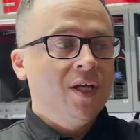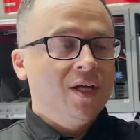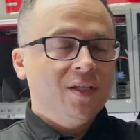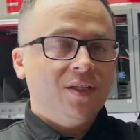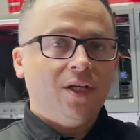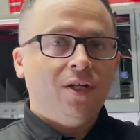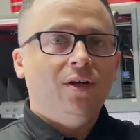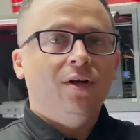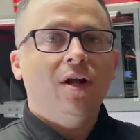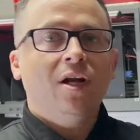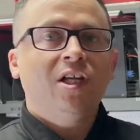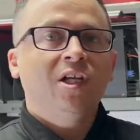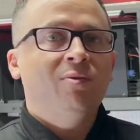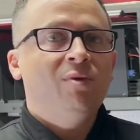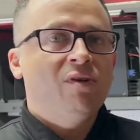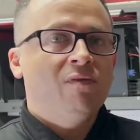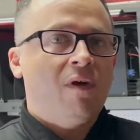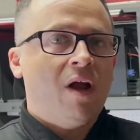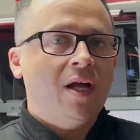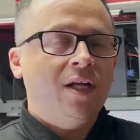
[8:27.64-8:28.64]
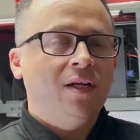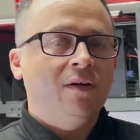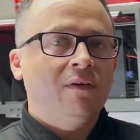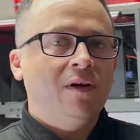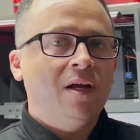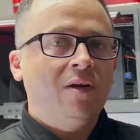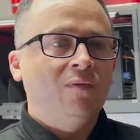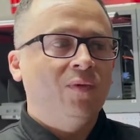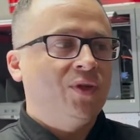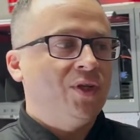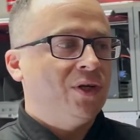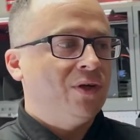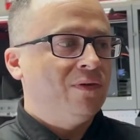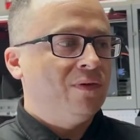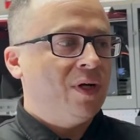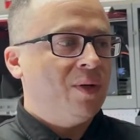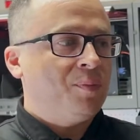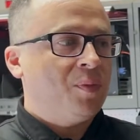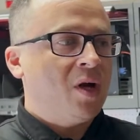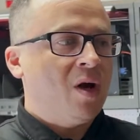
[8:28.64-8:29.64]
that you're not going to be riding around with your
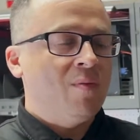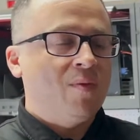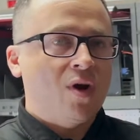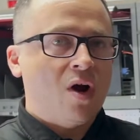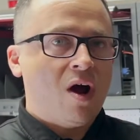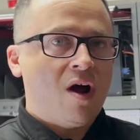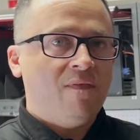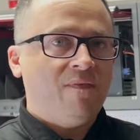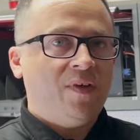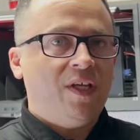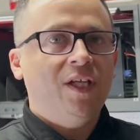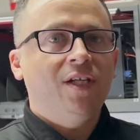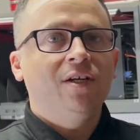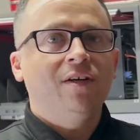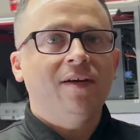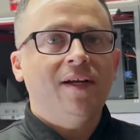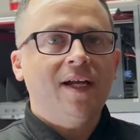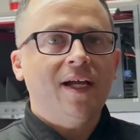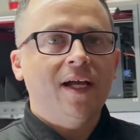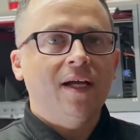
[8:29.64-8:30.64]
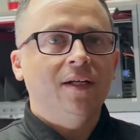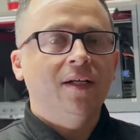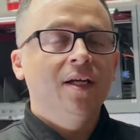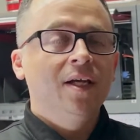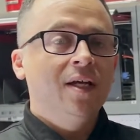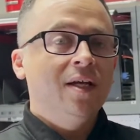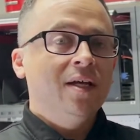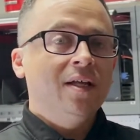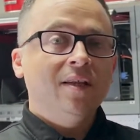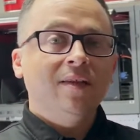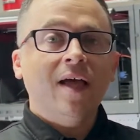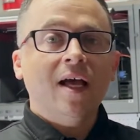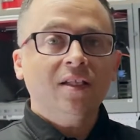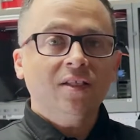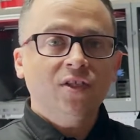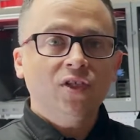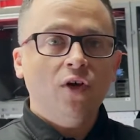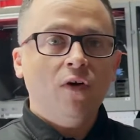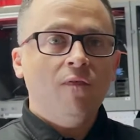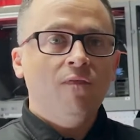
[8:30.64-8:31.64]
grip coming off in your hand.
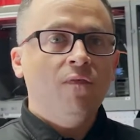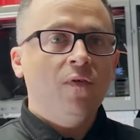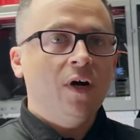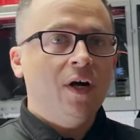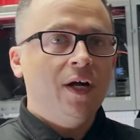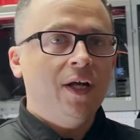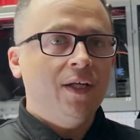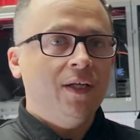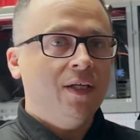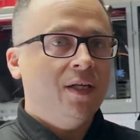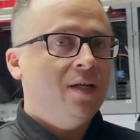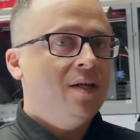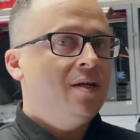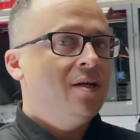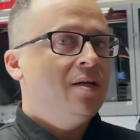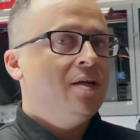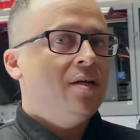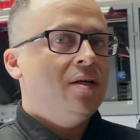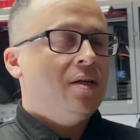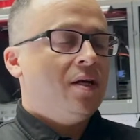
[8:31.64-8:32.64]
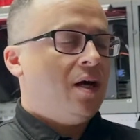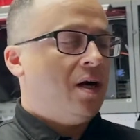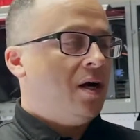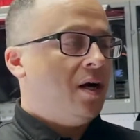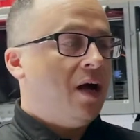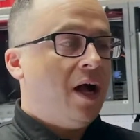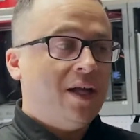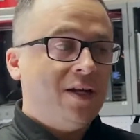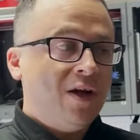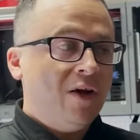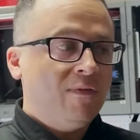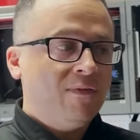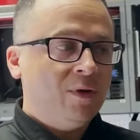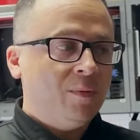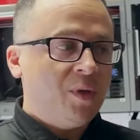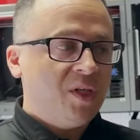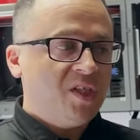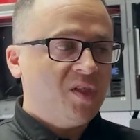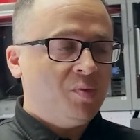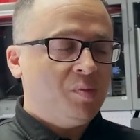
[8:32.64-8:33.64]
That's no fun. I know
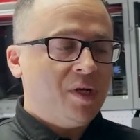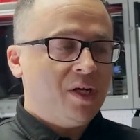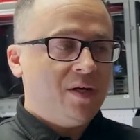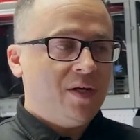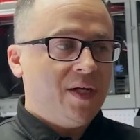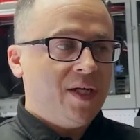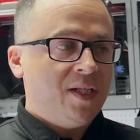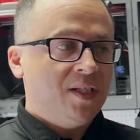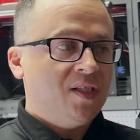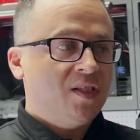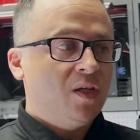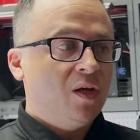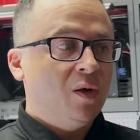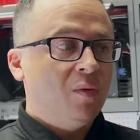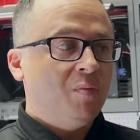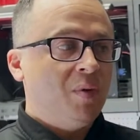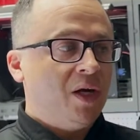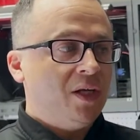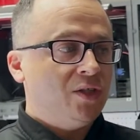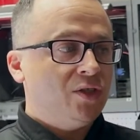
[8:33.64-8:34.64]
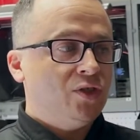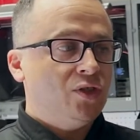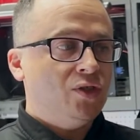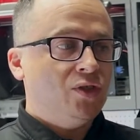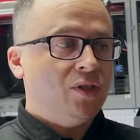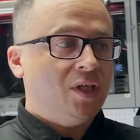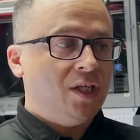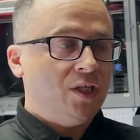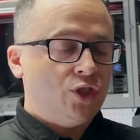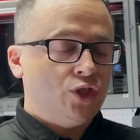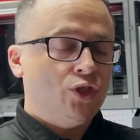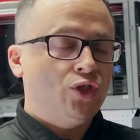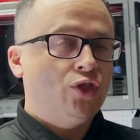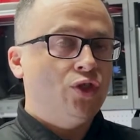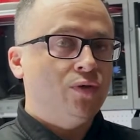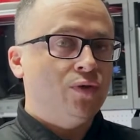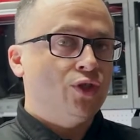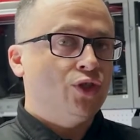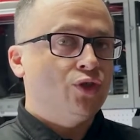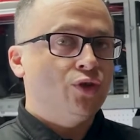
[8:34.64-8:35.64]
from experience, but
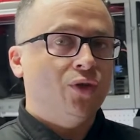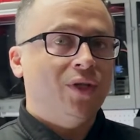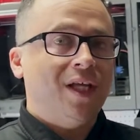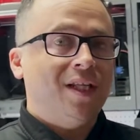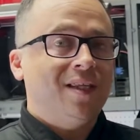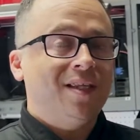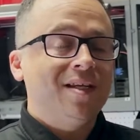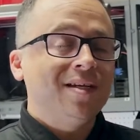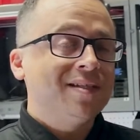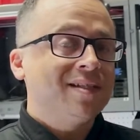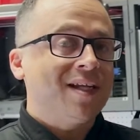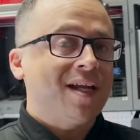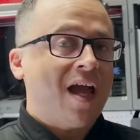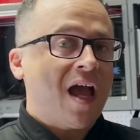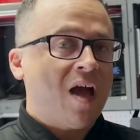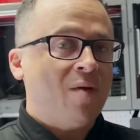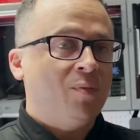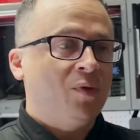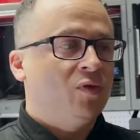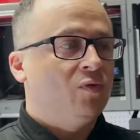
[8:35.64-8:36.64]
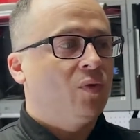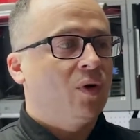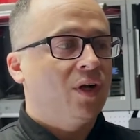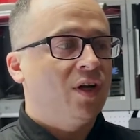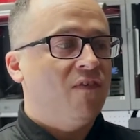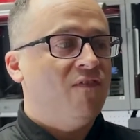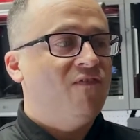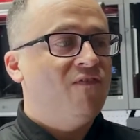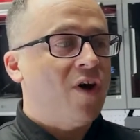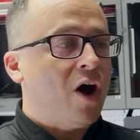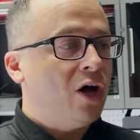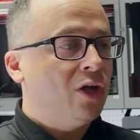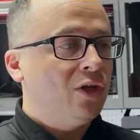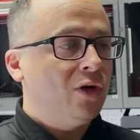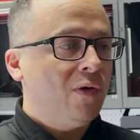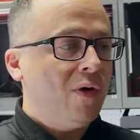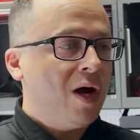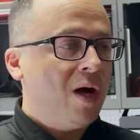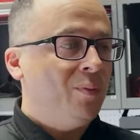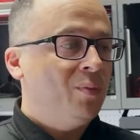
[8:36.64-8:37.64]
to ensure that doesn't happen, we're going to
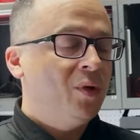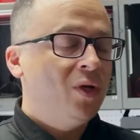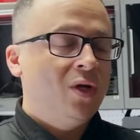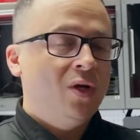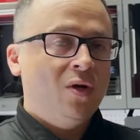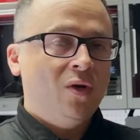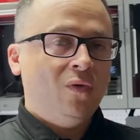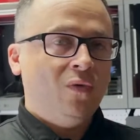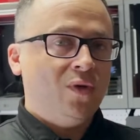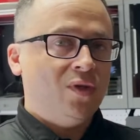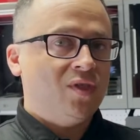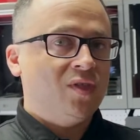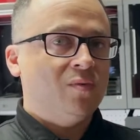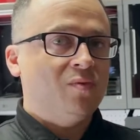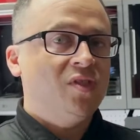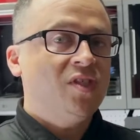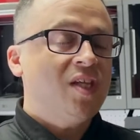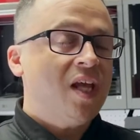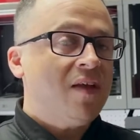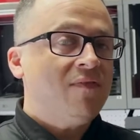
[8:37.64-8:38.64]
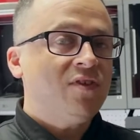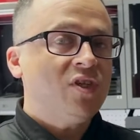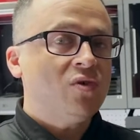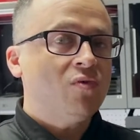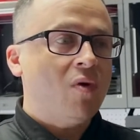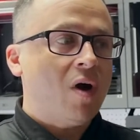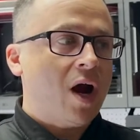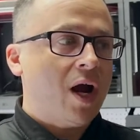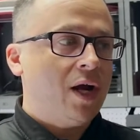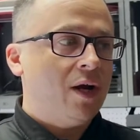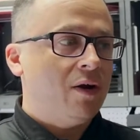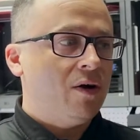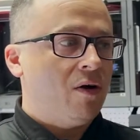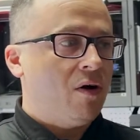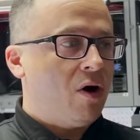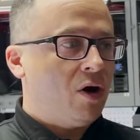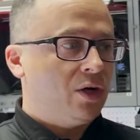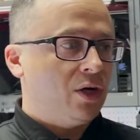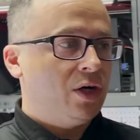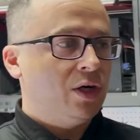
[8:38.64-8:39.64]
follow up with some safety wire
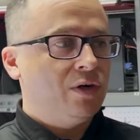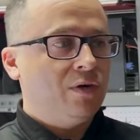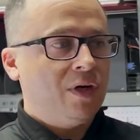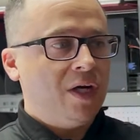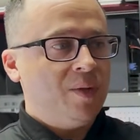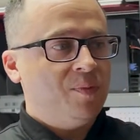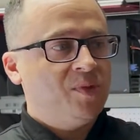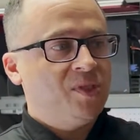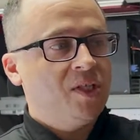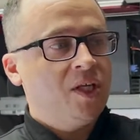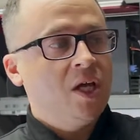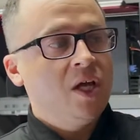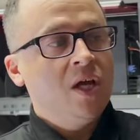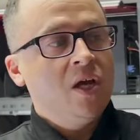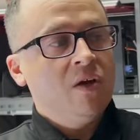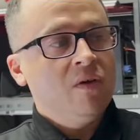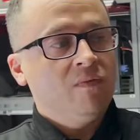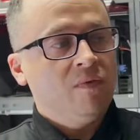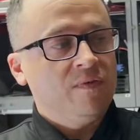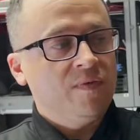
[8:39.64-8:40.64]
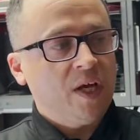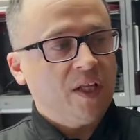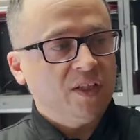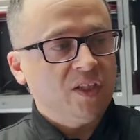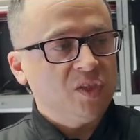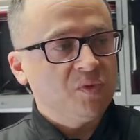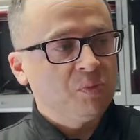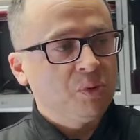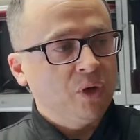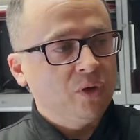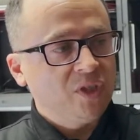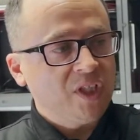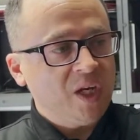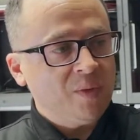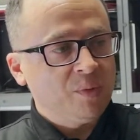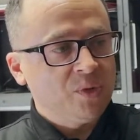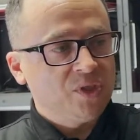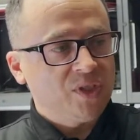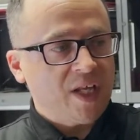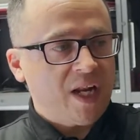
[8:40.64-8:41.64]
on our grips. We've got these Pro
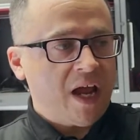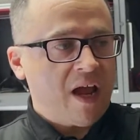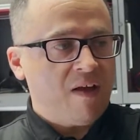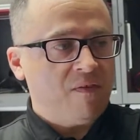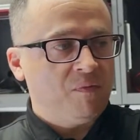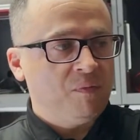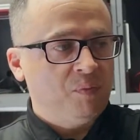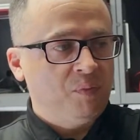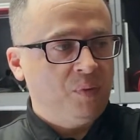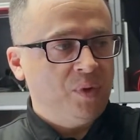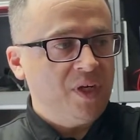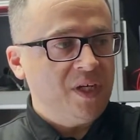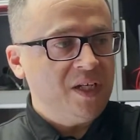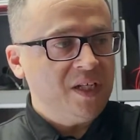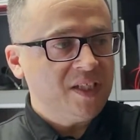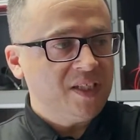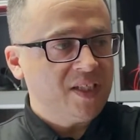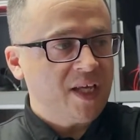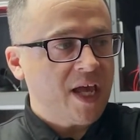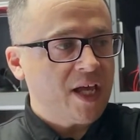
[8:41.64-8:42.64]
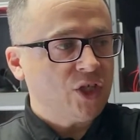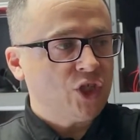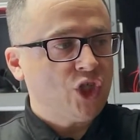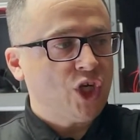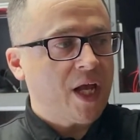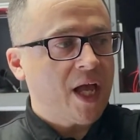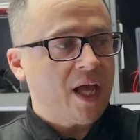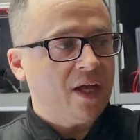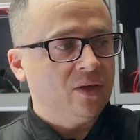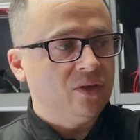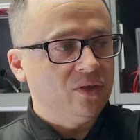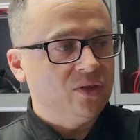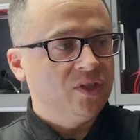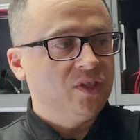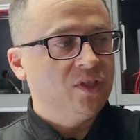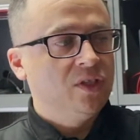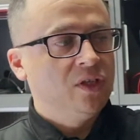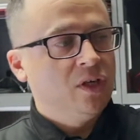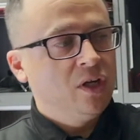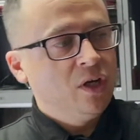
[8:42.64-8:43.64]
Tapers that have preset
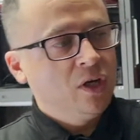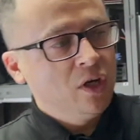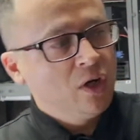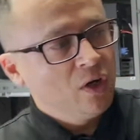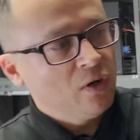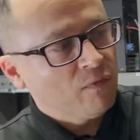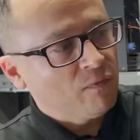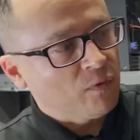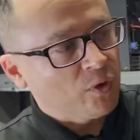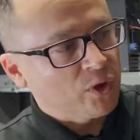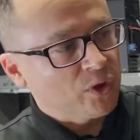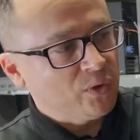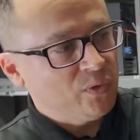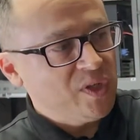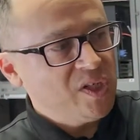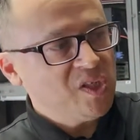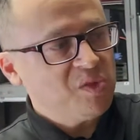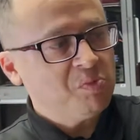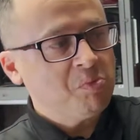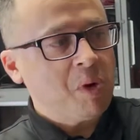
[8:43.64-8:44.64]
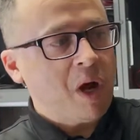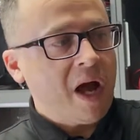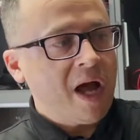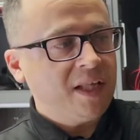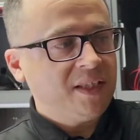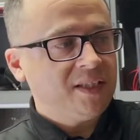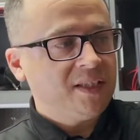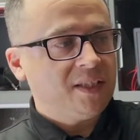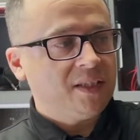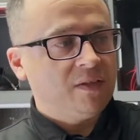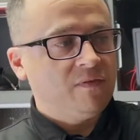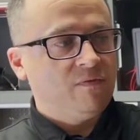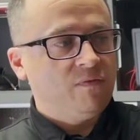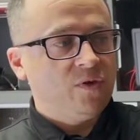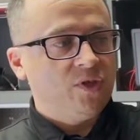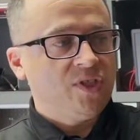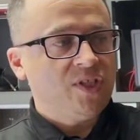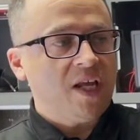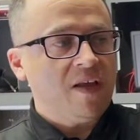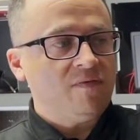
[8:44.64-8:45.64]
channels for 3 spots for
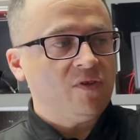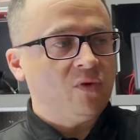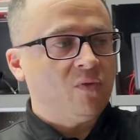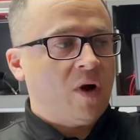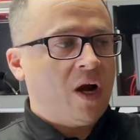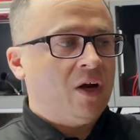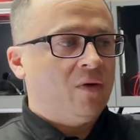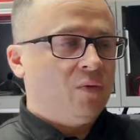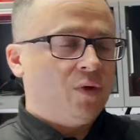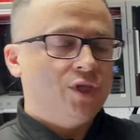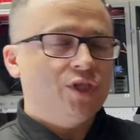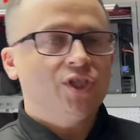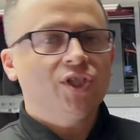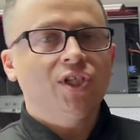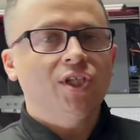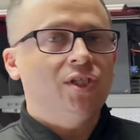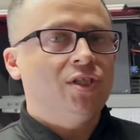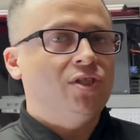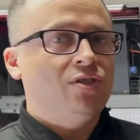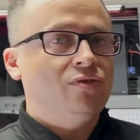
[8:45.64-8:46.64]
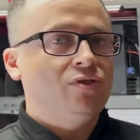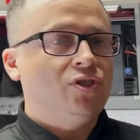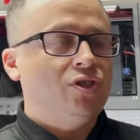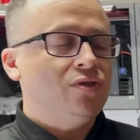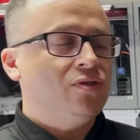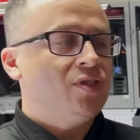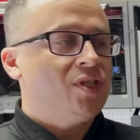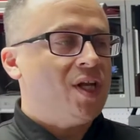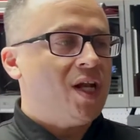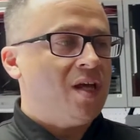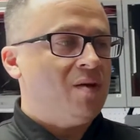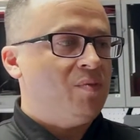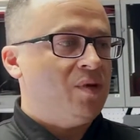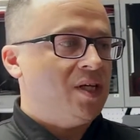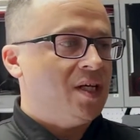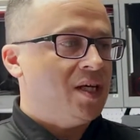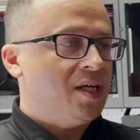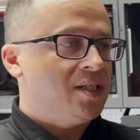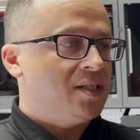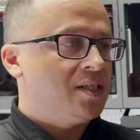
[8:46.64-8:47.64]
safety wire. We're just going to do 2 today
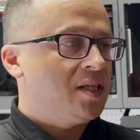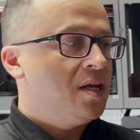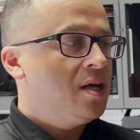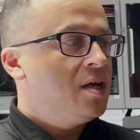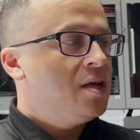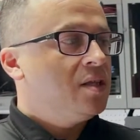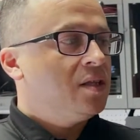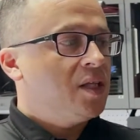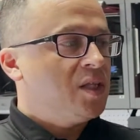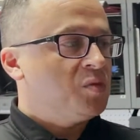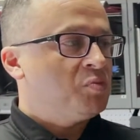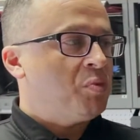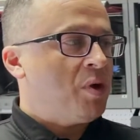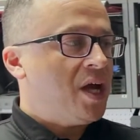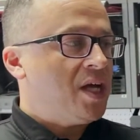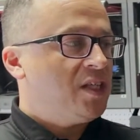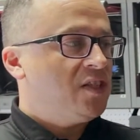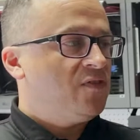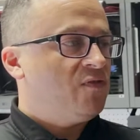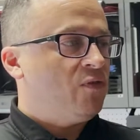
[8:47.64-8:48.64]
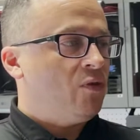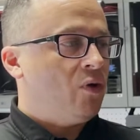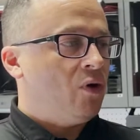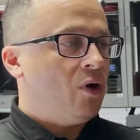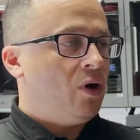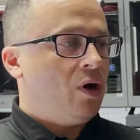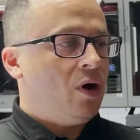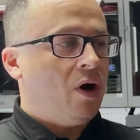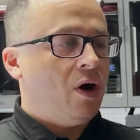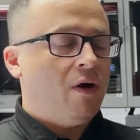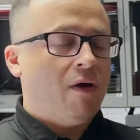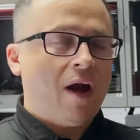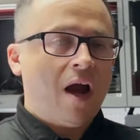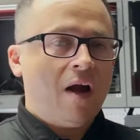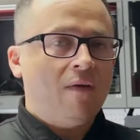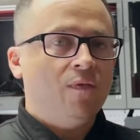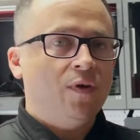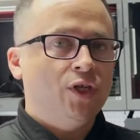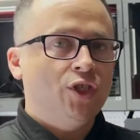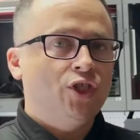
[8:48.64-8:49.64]
because this bike's for our
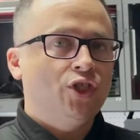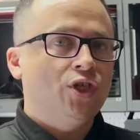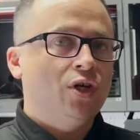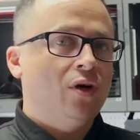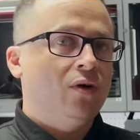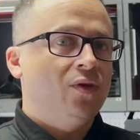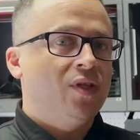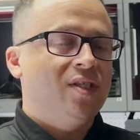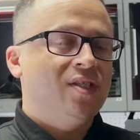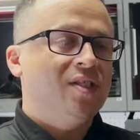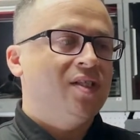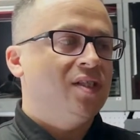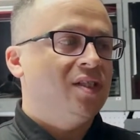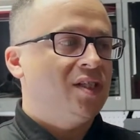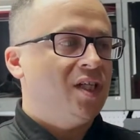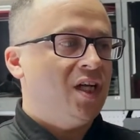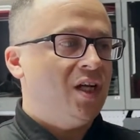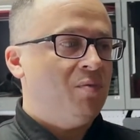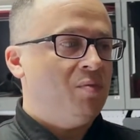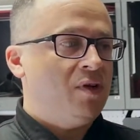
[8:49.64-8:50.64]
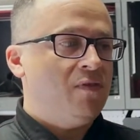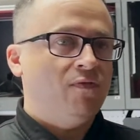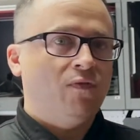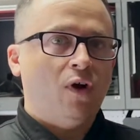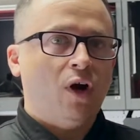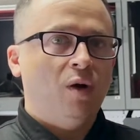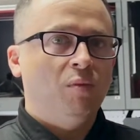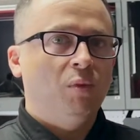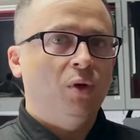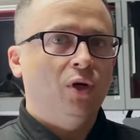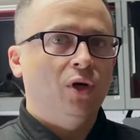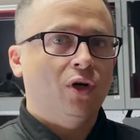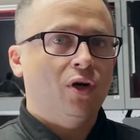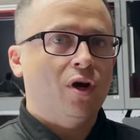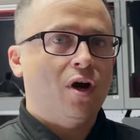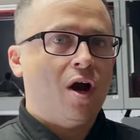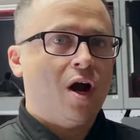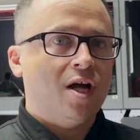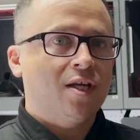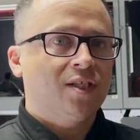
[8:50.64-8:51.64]
average Joe. This isn't going to be for our
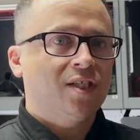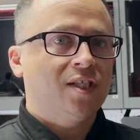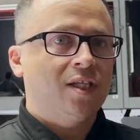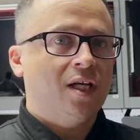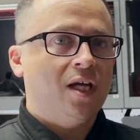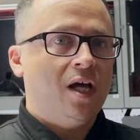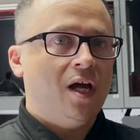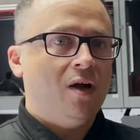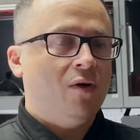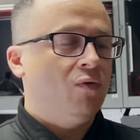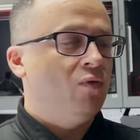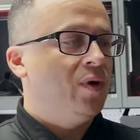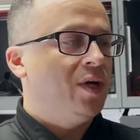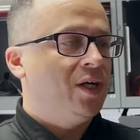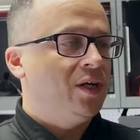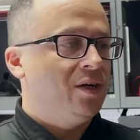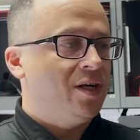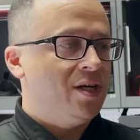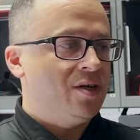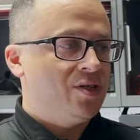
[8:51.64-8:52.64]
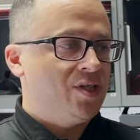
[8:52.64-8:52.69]
motocross winner here